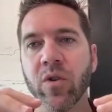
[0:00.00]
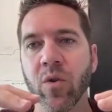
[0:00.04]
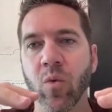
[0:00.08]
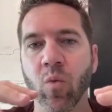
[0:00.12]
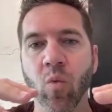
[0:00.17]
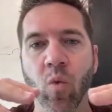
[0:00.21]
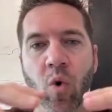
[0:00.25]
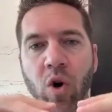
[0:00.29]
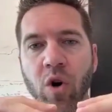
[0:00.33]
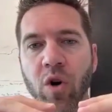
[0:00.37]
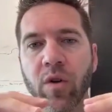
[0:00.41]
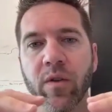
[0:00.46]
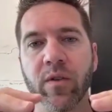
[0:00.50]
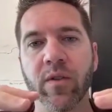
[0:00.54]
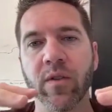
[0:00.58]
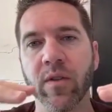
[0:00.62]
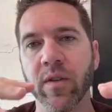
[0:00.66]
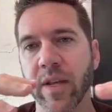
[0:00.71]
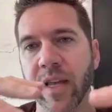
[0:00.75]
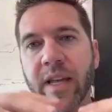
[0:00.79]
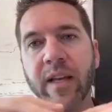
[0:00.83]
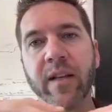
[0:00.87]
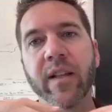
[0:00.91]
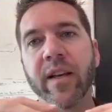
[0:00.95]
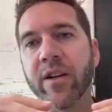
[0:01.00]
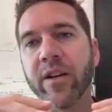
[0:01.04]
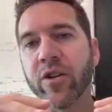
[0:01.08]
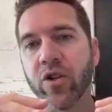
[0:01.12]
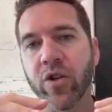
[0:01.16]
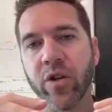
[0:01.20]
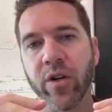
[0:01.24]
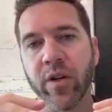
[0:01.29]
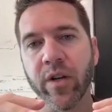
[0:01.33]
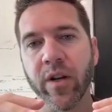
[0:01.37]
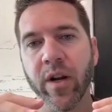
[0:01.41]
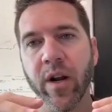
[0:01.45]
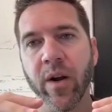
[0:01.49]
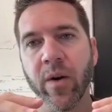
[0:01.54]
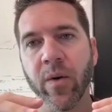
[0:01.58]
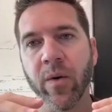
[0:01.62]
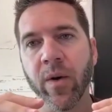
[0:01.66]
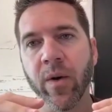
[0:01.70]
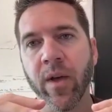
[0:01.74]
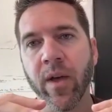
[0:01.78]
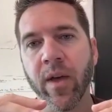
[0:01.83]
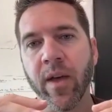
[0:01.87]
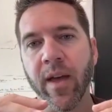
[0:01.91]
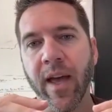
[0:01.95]
the words, into English,
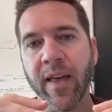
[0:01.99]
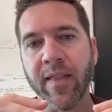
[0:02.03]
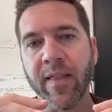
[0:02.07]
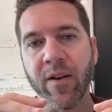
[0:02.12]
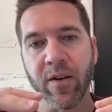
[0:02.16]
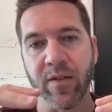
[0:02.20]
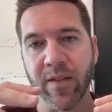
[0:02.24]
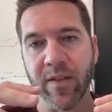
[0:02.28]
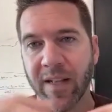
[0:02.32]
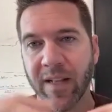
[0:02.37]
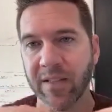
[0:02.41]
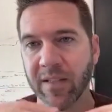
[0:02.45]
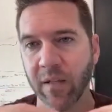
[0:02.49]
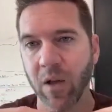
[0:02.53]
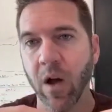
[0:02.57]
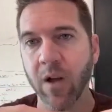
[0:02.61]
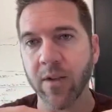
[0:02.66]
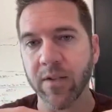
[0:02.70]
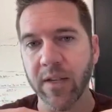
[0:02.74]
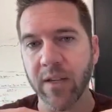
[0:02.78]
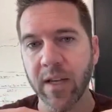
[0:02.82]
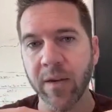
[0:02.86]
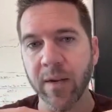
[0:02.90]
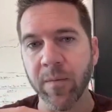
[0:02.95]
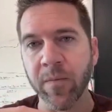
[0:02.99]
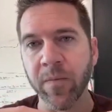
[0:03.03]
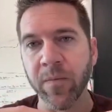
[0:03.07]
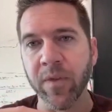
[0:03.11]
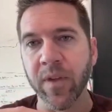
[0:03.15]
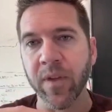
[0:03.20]
and that's lossy.